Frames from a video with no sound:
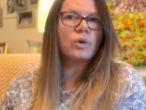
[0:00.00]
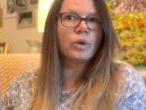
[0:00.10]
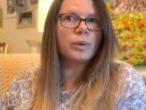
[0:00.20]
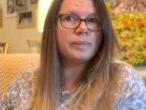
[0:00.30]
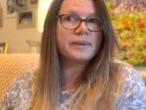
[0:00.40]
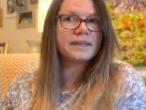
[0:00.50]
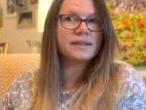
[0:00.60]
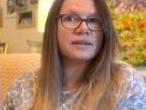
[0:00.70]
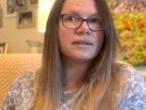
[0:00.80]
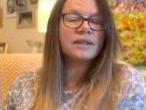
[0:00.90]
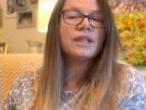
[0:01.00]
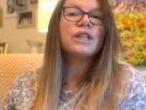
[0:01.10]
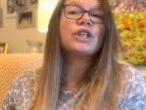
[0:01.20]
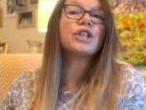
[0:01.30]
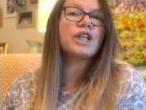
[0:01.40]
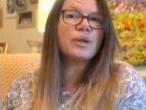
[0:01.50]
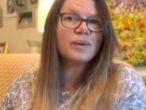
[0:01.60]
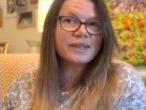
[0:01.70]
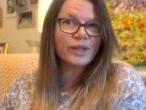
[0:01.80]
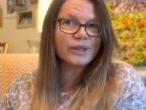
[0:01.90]
Oops, she
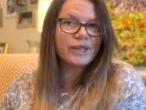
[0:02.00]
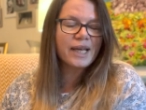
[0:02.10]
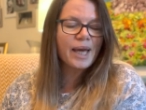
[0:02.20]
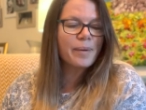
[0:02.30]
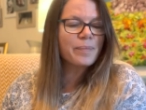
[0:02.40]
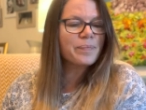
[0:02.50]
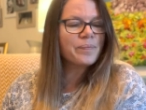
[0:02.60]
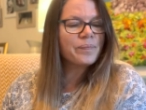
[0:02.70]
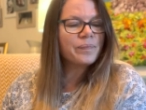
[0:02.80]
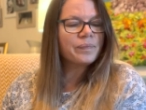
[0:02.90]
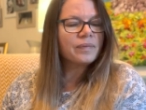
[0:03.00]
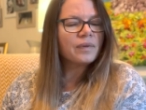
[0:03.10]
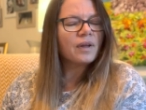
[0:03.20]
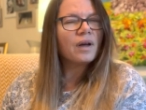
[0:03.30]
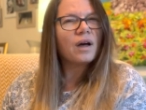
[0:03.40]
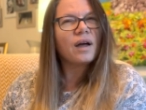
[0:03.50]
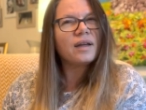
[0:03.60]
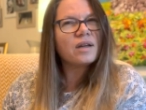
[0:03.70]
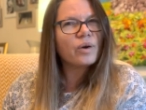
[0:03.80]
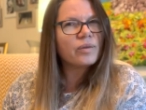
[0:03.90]
was on to him.
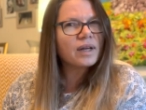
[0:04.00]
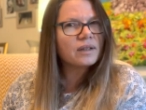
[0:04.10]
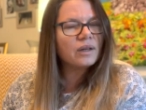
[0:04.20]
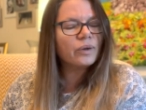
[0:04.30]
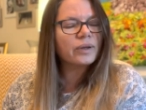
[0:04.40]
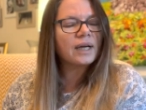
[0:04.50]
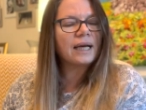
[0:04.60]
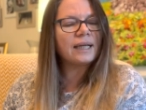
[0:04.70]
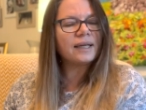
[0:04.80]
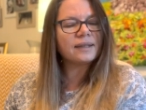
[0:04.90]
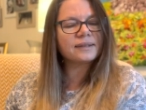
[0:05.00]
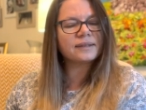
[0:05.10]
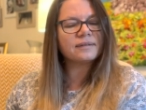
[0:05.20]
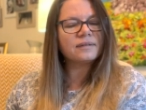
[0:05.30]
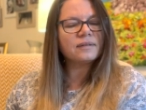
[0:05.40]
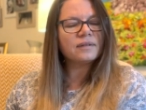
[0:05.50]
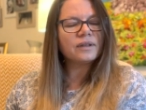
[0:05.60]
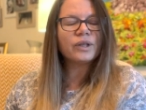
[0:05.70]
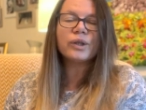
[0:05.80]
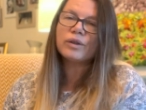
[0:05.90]
I know that look, Alex.
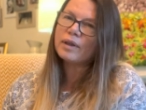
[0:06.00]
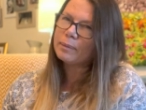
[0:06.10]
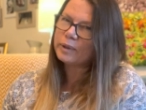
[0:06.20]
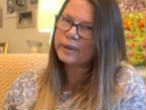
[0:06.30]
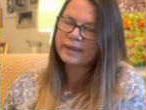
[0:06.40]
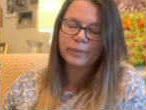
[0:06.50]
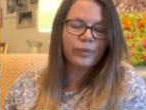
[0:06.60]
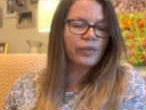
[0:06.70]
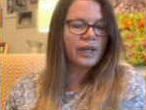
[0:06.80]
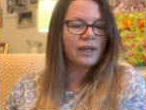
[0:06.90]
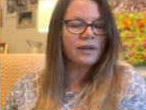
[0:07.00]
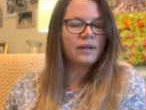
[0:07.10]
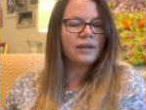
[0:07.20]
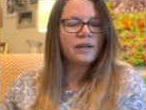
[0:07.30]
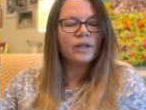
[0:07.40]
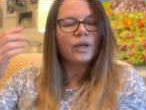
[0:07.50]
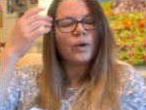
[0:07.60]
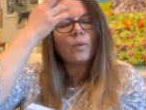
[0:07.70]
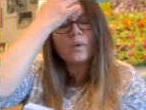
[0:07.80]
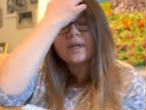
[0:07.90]
You're up to something.
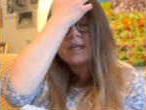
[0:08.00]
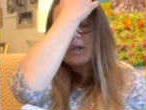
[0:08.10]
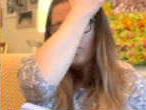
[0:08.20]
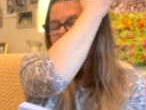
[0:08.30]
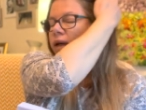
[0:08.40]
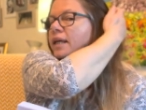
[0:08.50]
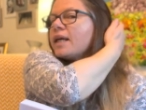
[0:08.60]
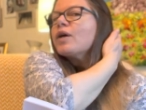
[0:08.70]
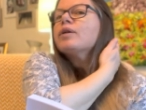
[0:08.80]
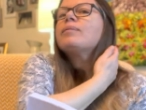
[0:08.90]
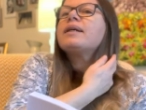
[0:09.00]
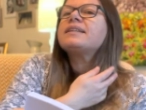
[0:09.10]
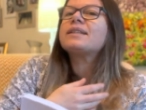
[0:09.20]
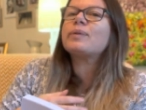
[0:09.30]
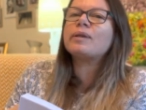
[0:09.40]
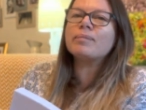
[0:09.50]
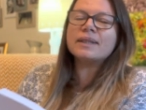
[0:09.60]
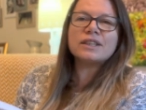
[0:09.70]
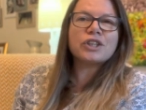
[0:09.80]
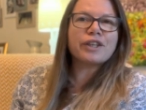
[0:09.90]
What are you working on, my sweet
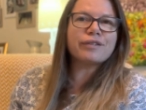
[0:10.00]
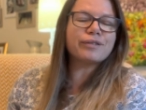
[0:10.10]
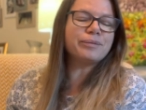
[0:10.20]
mischief?